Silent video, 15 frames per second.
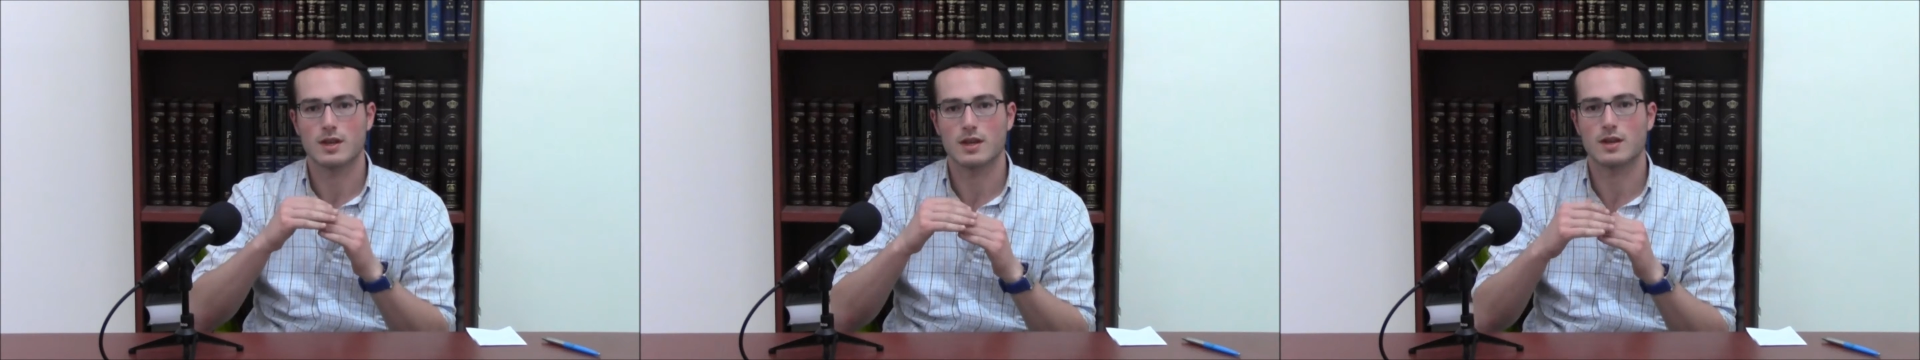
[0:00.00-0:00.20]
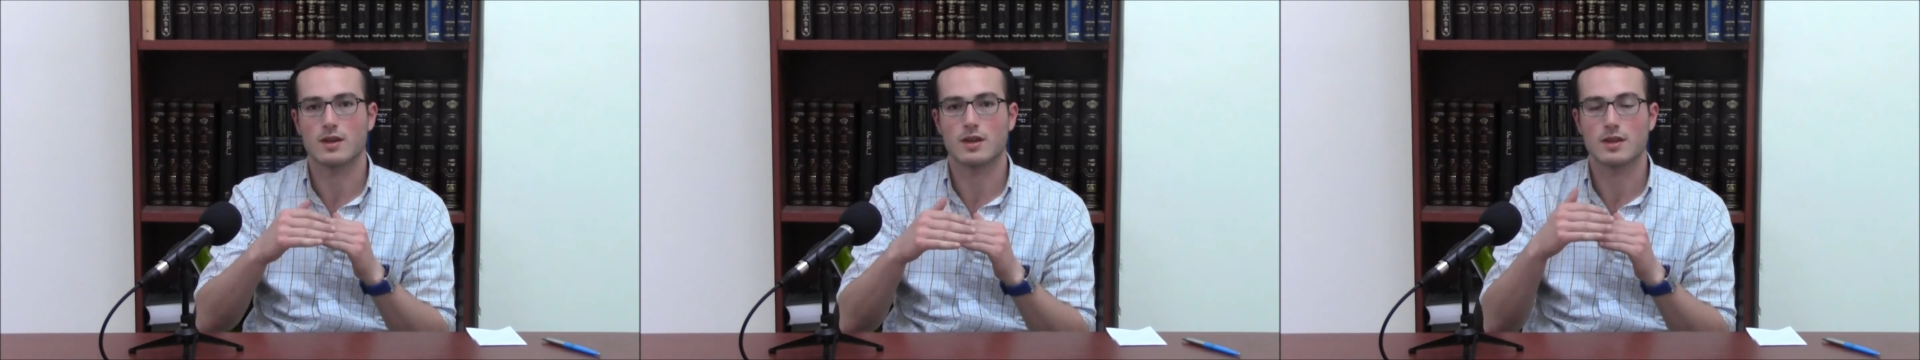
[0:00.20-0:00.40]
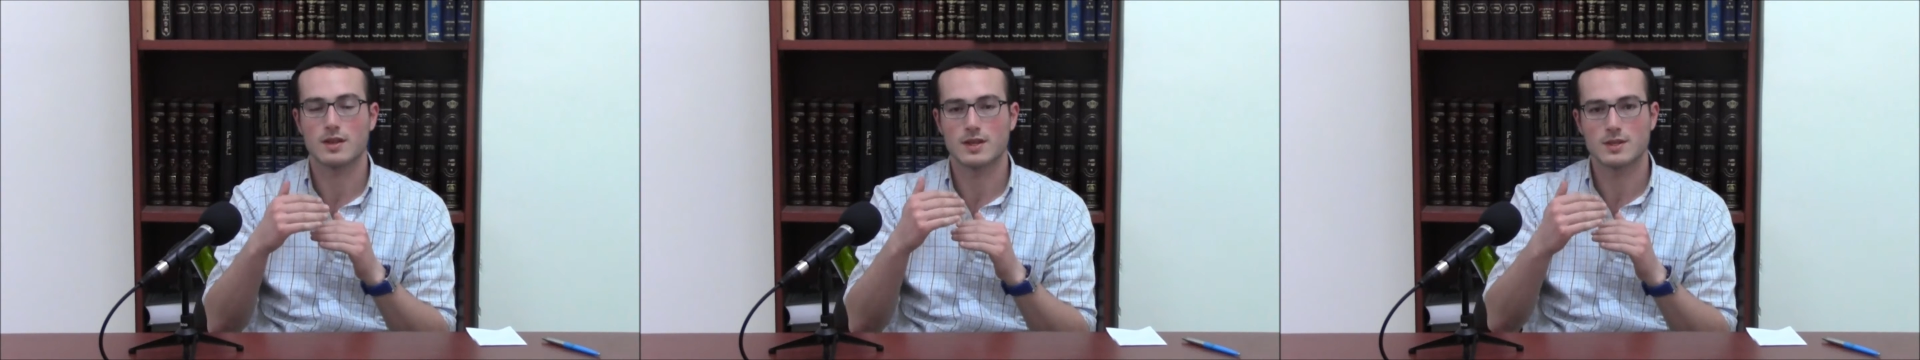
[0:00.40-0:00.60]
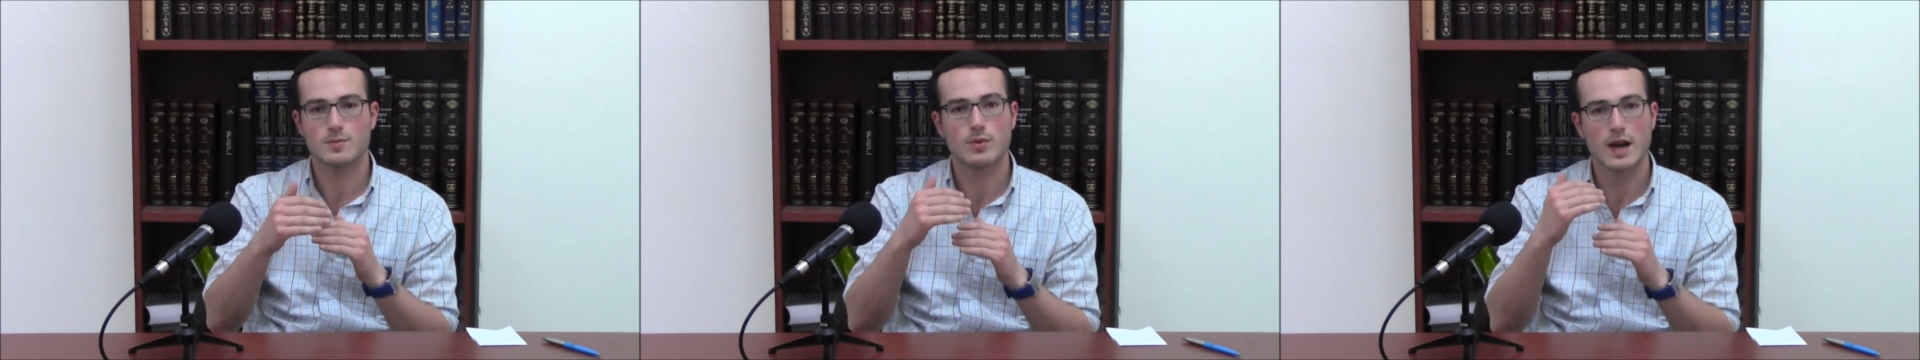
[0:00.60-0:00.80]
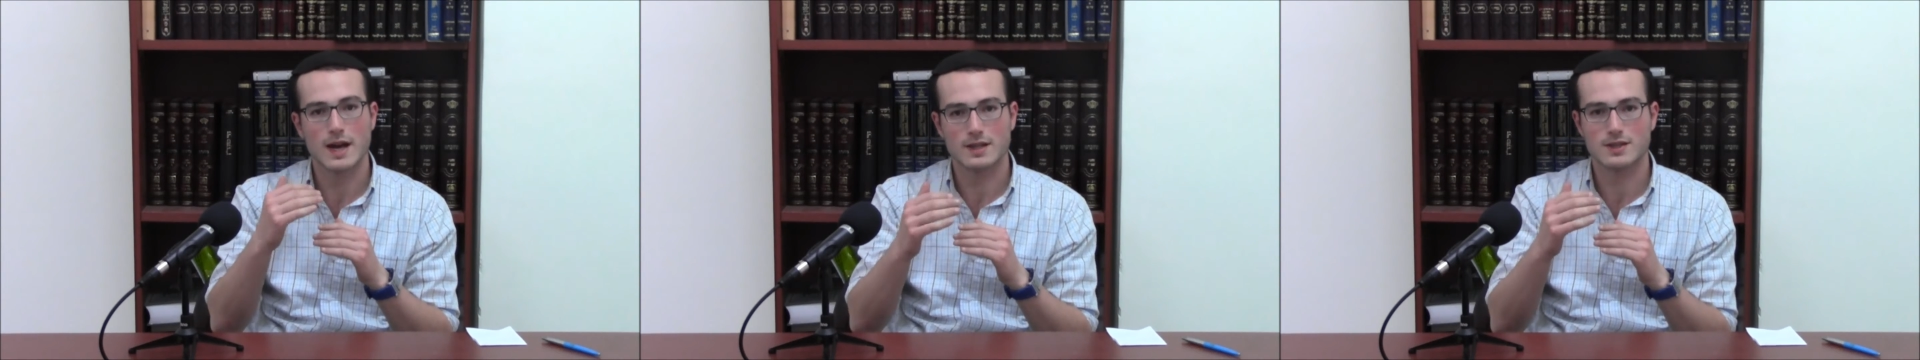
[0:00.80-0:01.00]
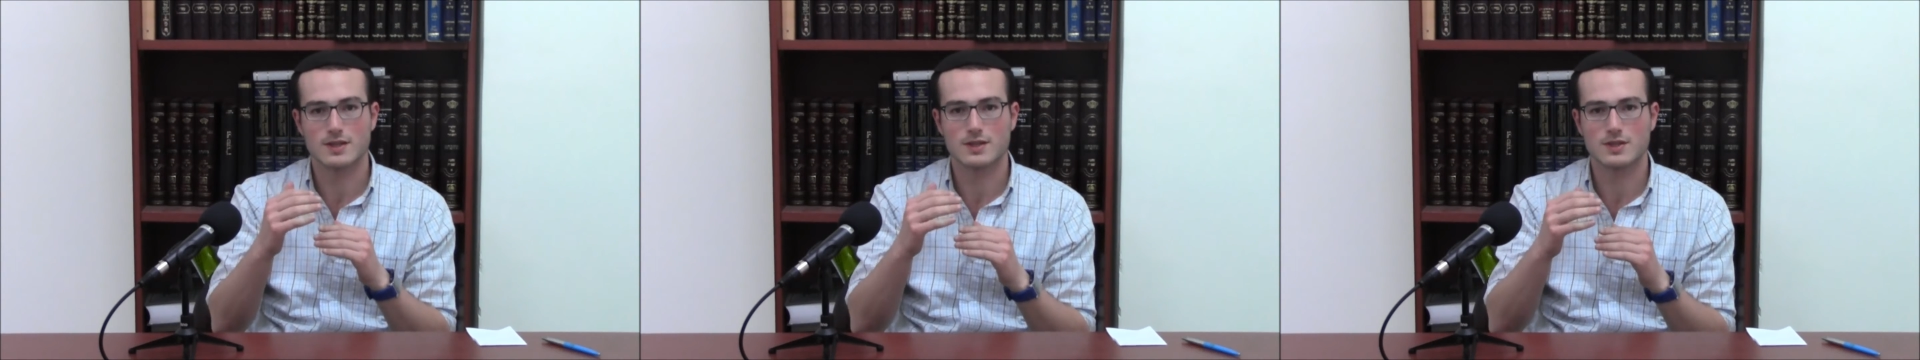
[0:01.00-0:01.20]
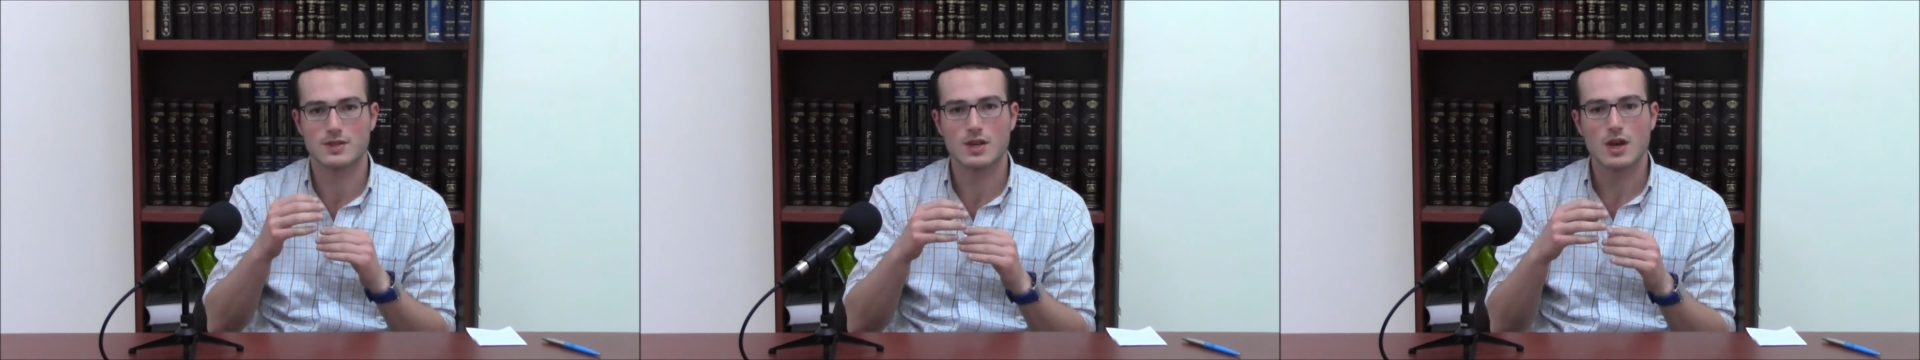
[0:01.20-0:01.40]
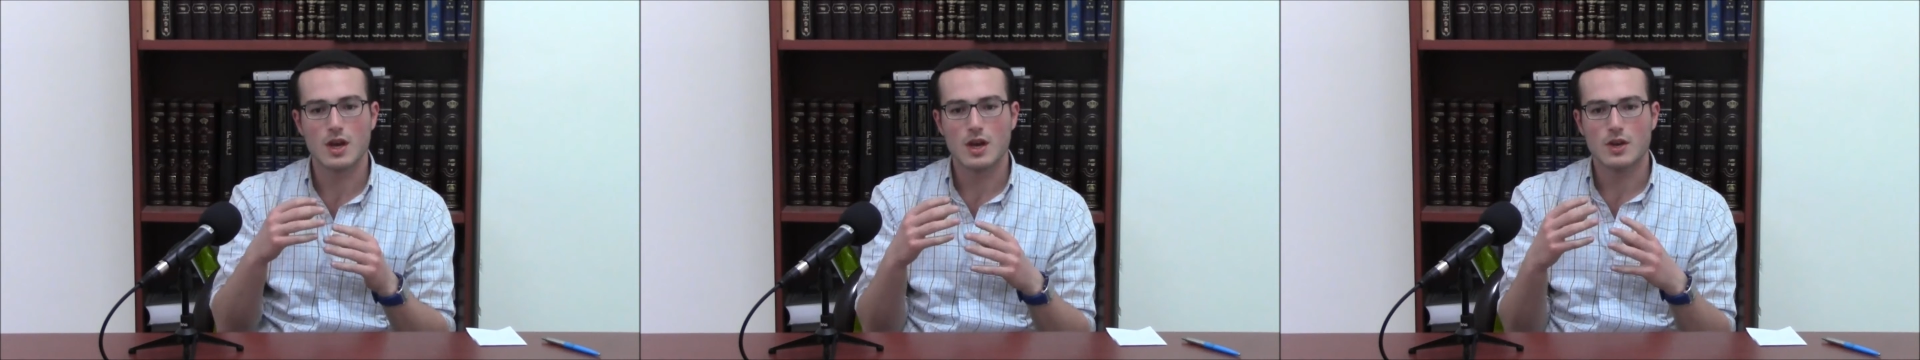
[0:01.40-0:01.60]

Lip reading: in this practice.